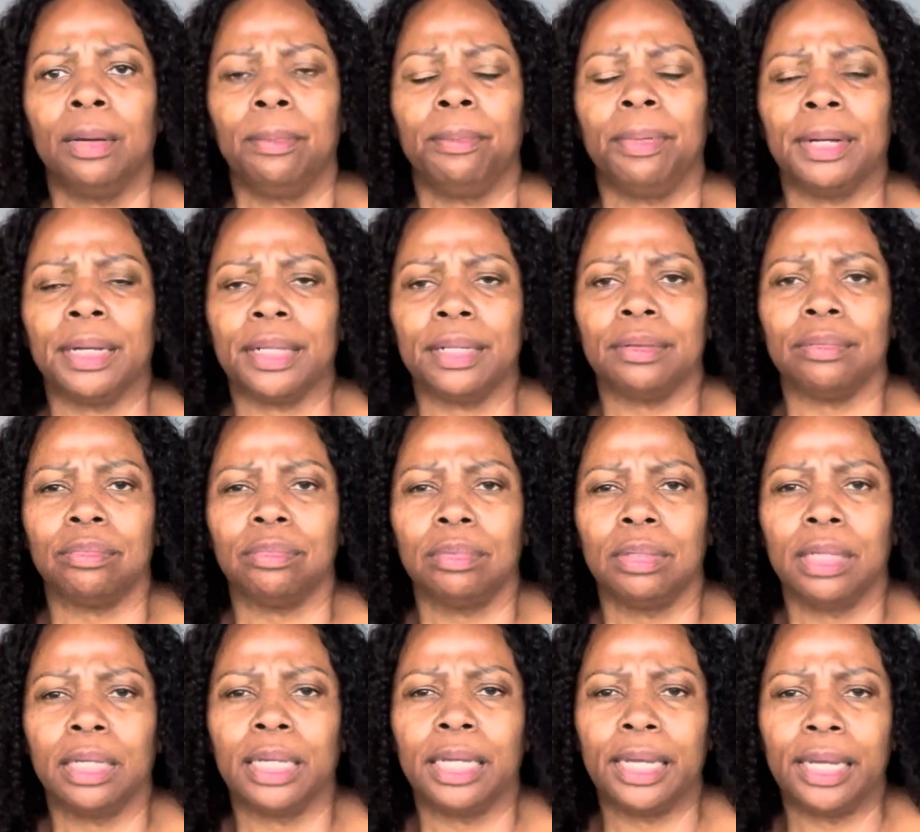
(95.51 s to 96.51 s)
But
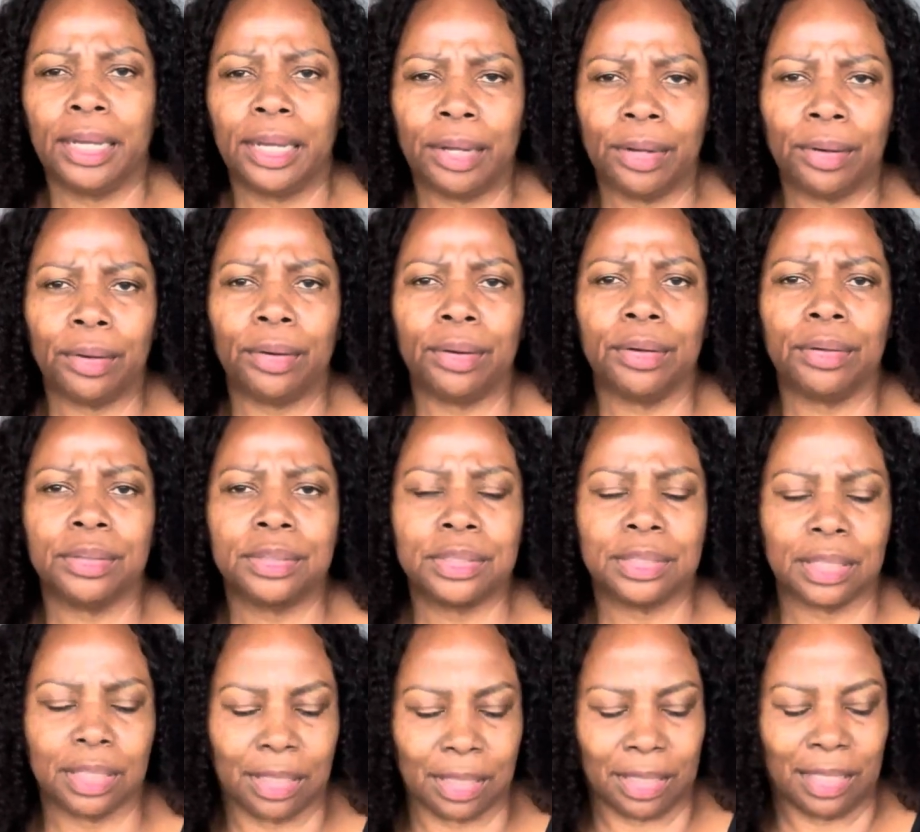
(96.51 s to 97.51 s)
here's
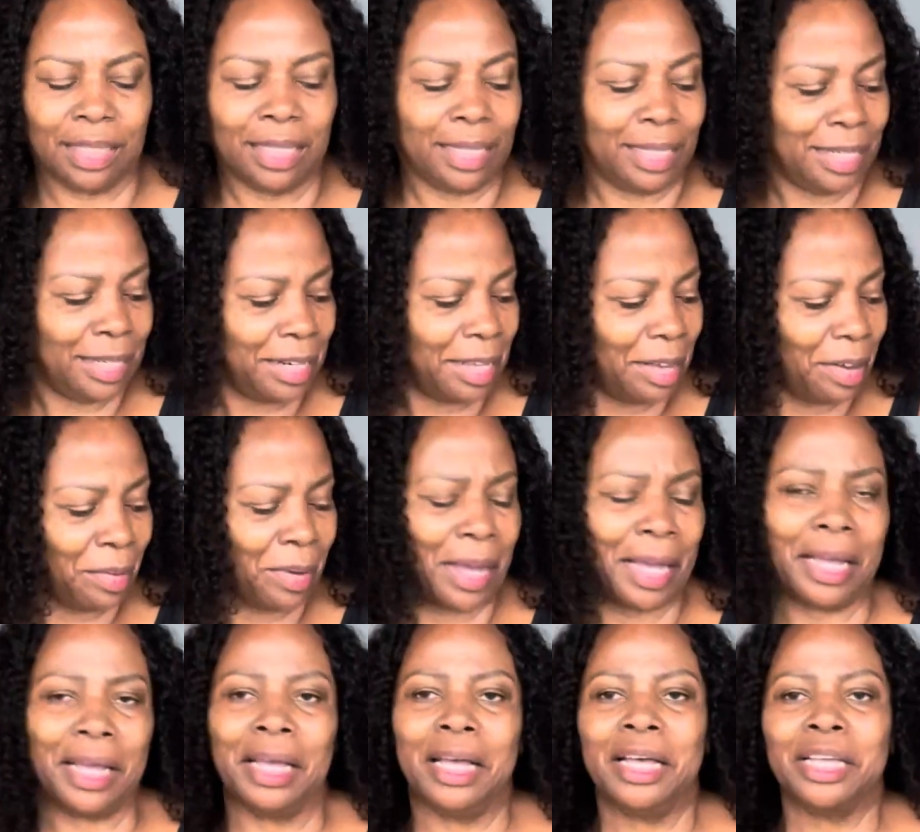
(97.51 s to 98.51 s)
the thing.
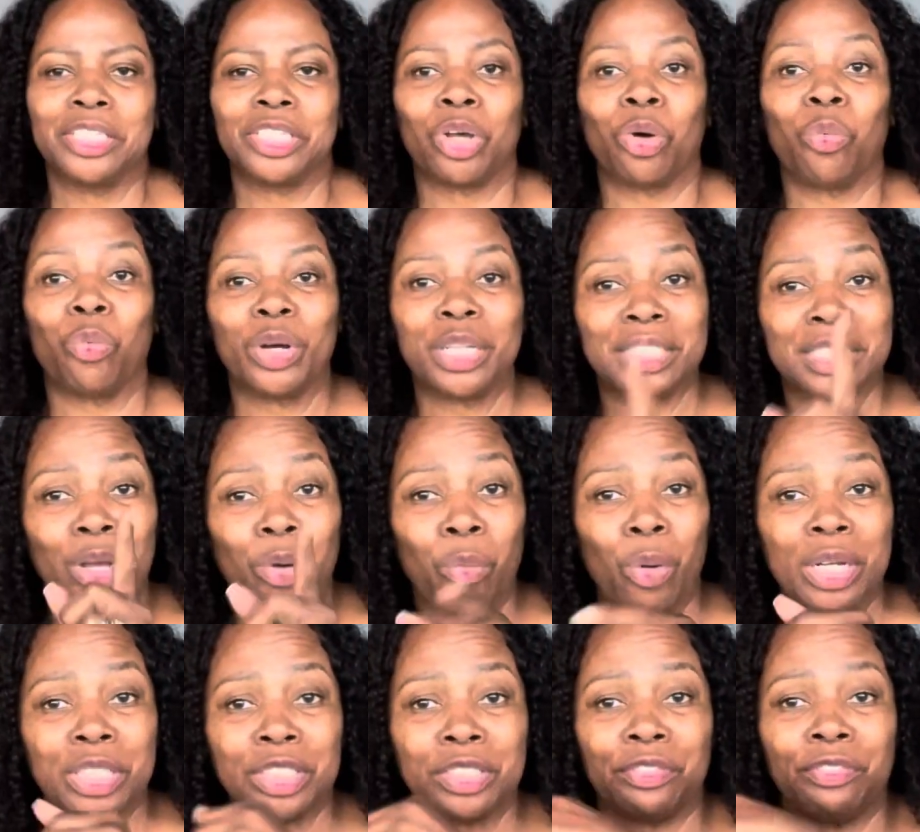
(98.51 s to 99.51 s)
Okay, so once I
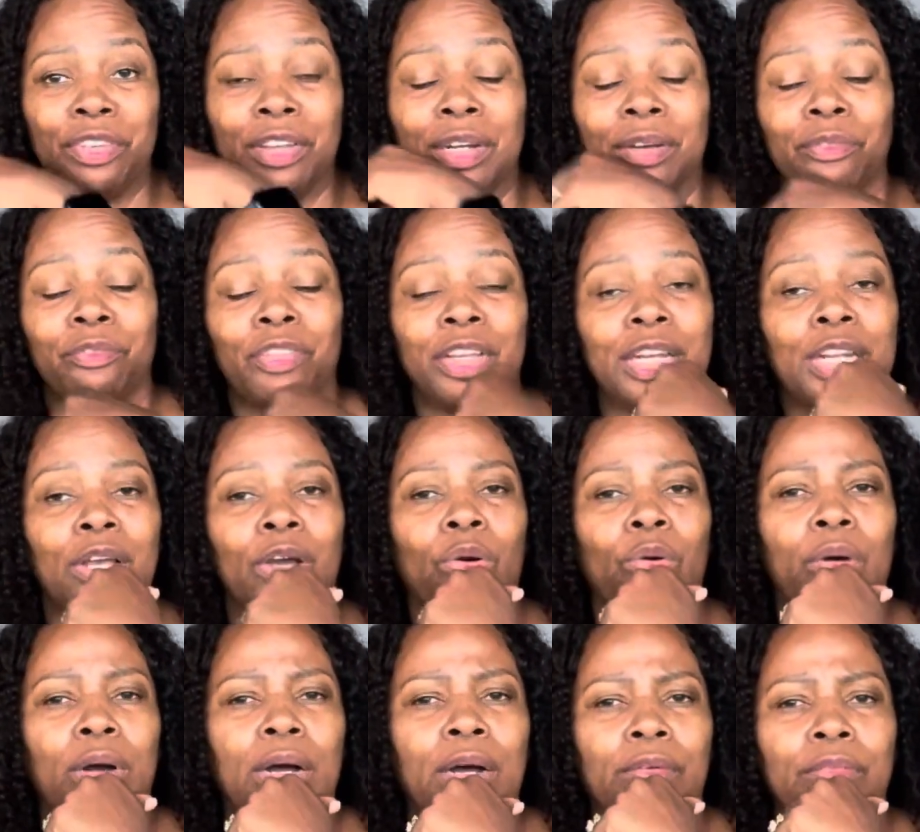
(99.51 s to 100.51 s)
watched the
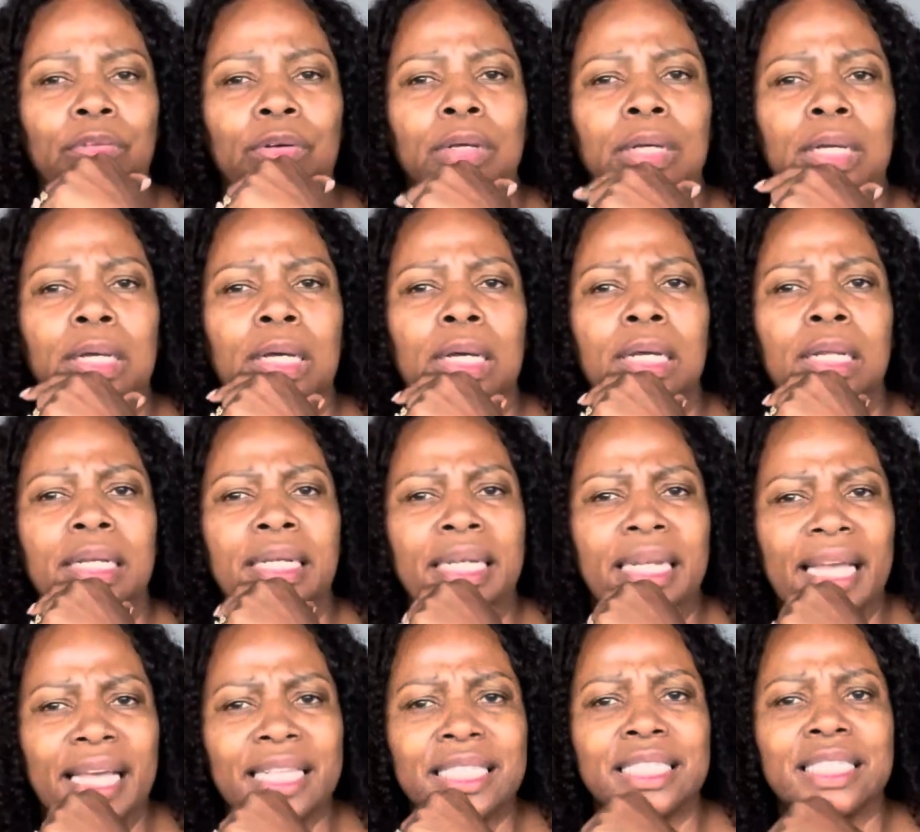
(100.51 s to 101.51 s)
video of
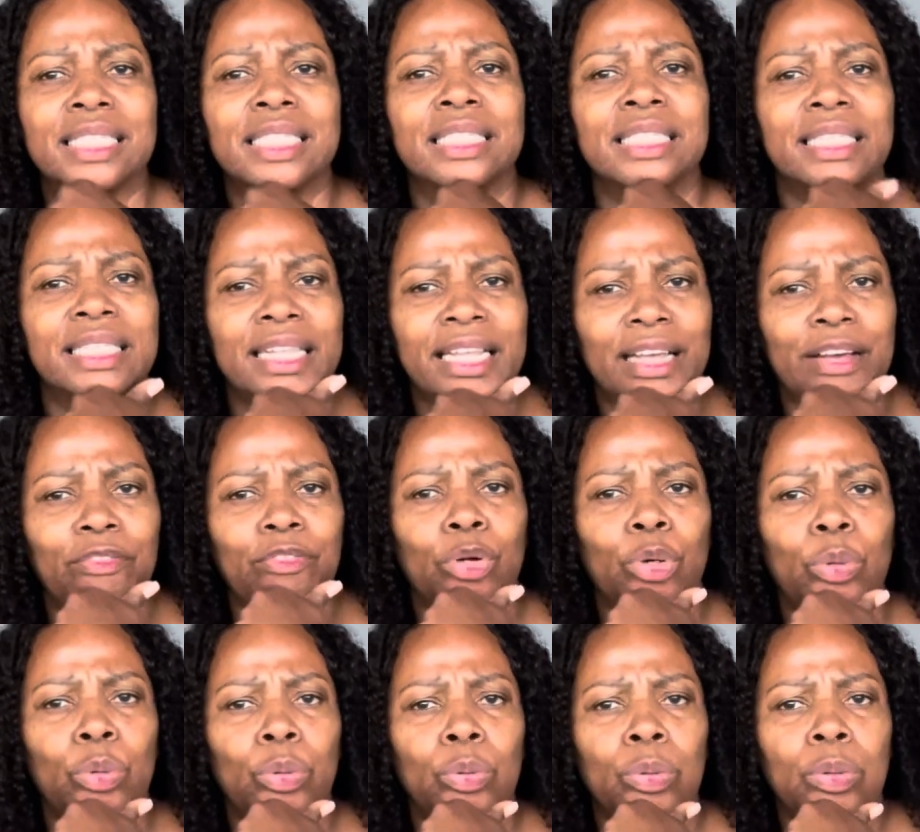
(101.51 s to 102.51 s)
Next
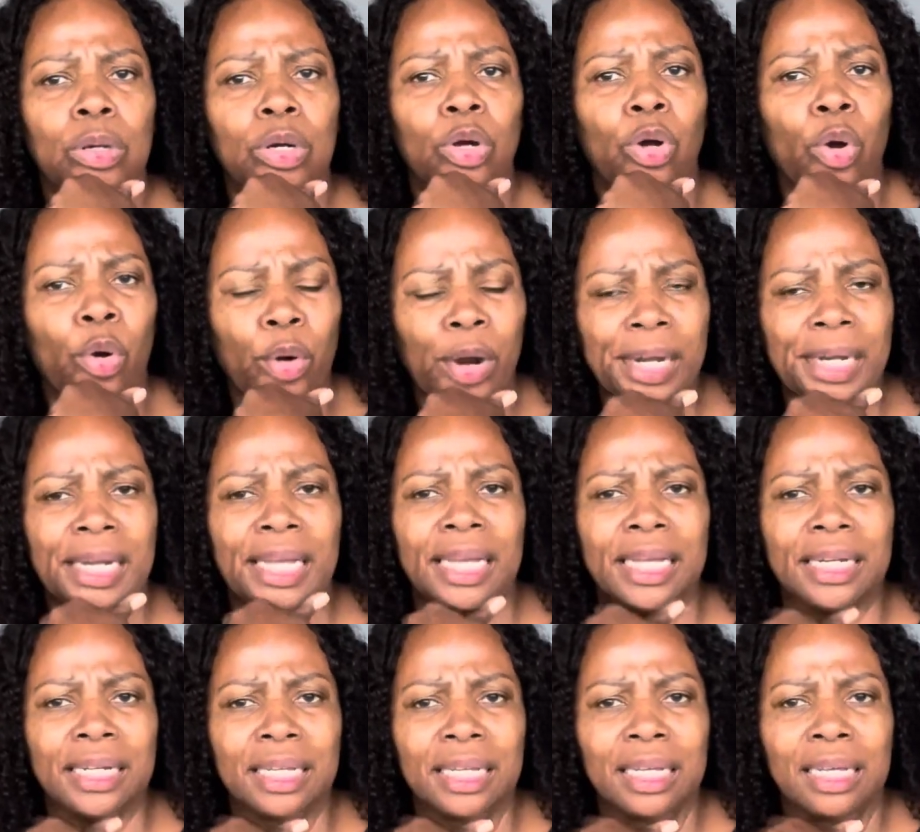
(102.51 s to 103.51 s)
Level
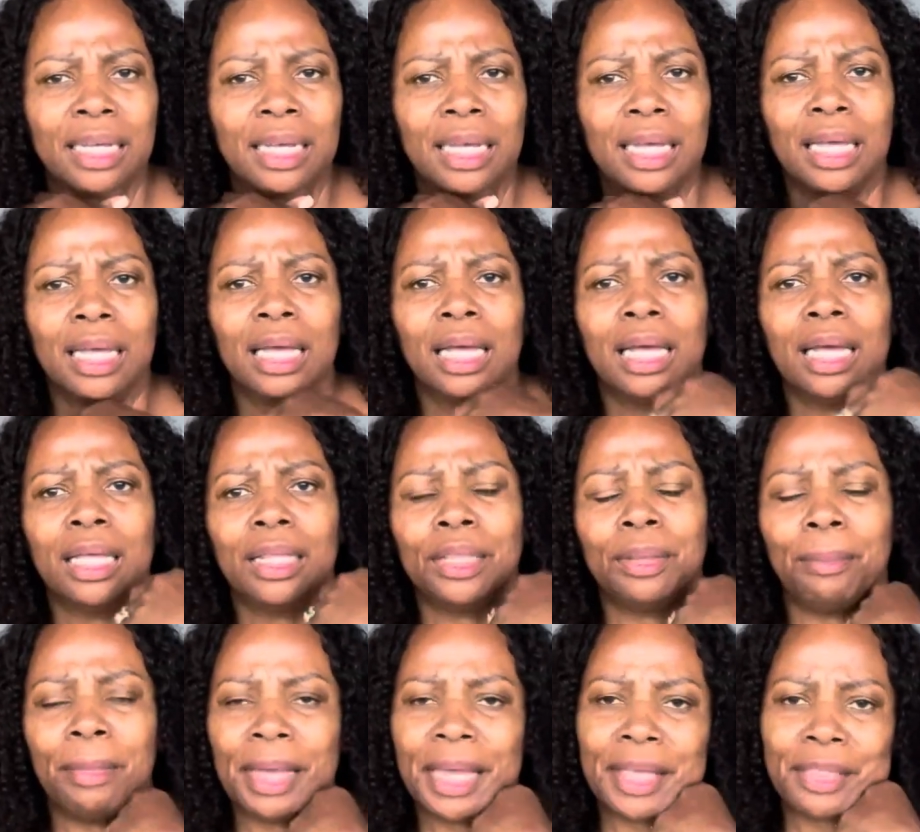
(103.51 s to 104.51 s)
Gardening, the
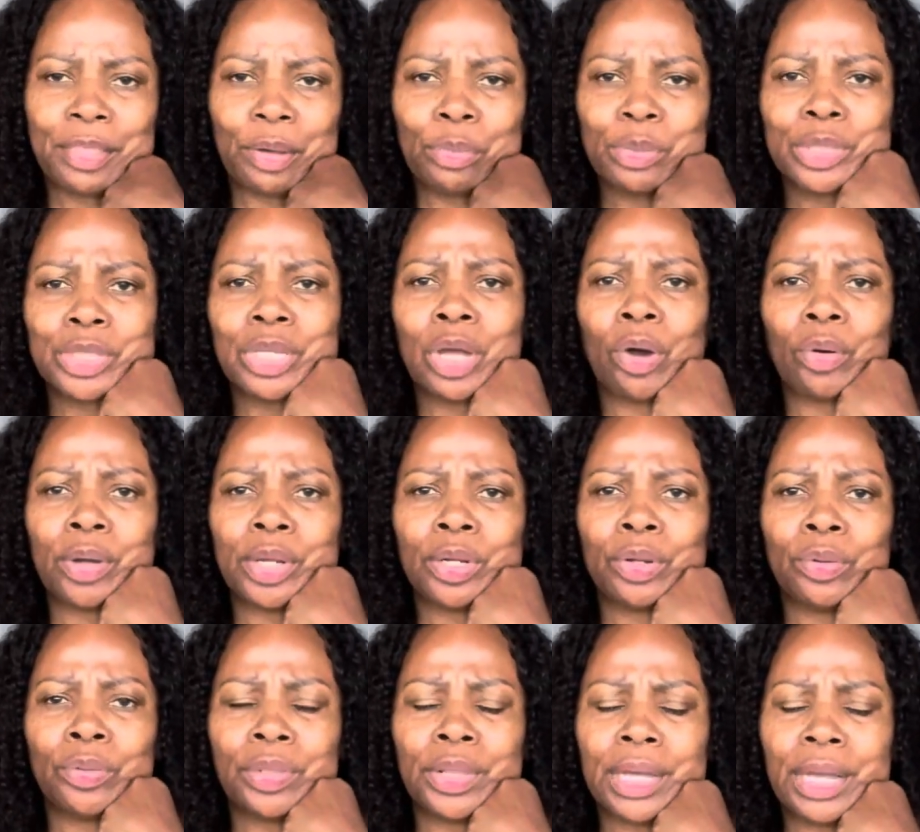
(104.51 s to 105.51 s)
man that was talking
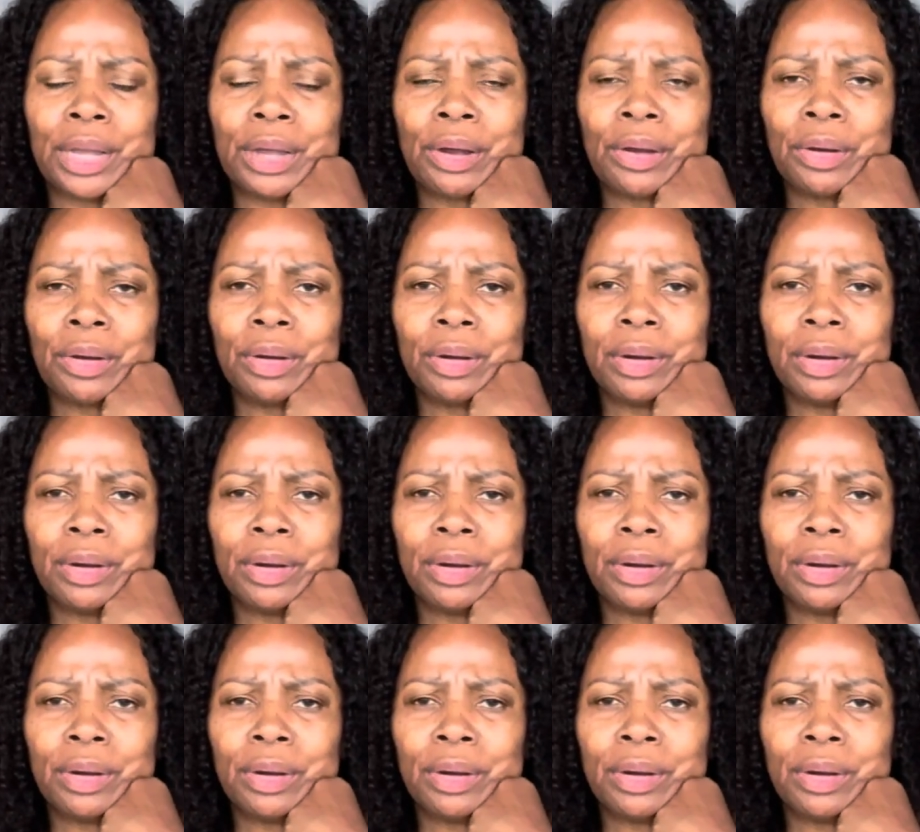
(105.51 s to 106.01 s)
on there,